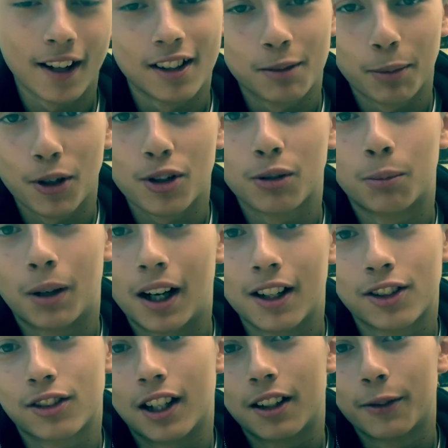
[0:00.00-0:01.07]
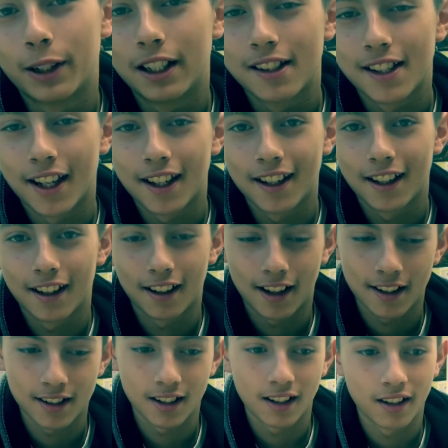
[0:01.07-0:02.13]
had a special bond, so I didn't really take it
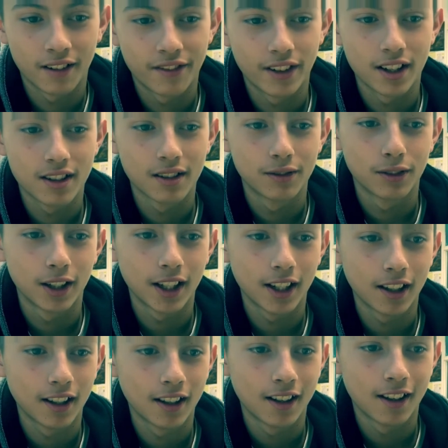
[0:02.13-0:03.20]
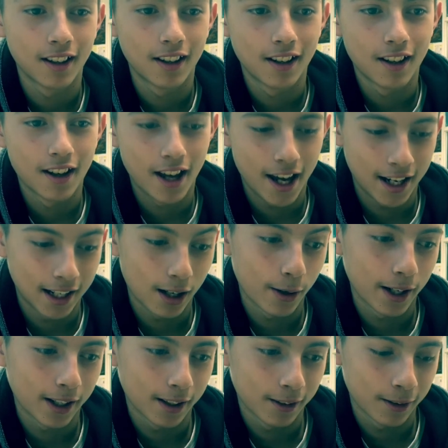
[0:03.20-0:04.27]
as in an offensive way. And
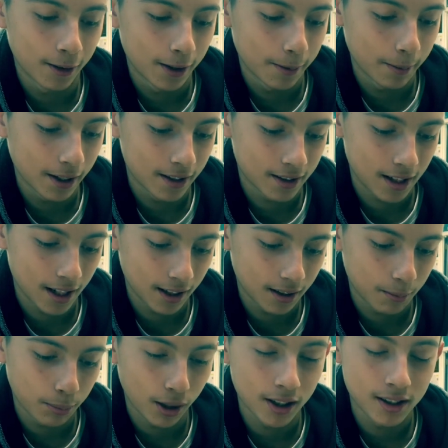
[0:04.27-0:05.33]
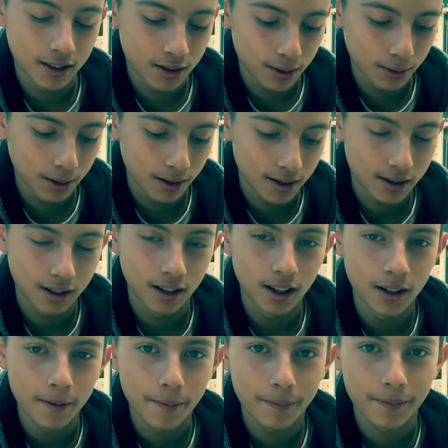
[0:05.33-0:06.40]
now I know it means like prostitute or
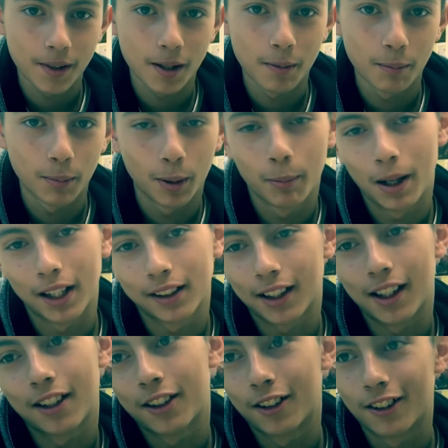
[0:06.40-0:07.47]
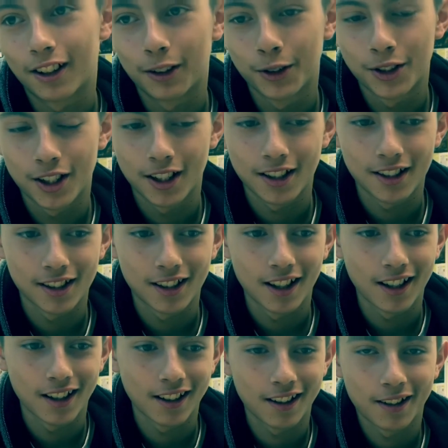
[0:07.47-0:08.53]
slut. But back then, you know, I was just
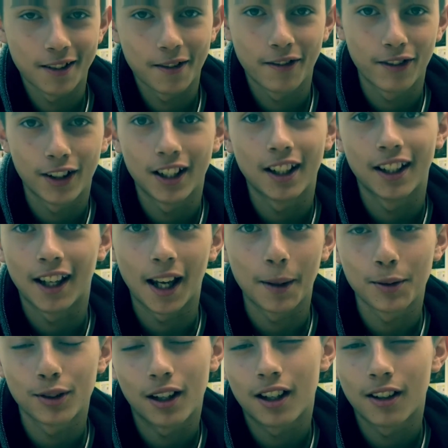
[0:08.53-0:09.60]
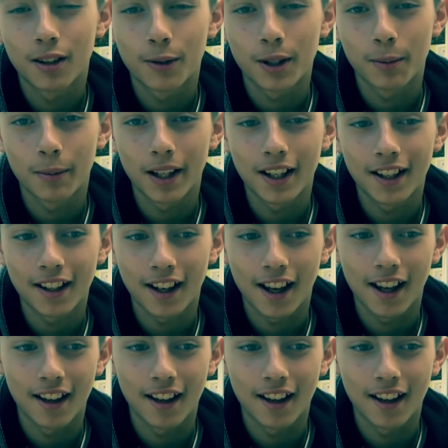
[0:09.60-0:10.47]
fun and games, so I didn't know what it meant.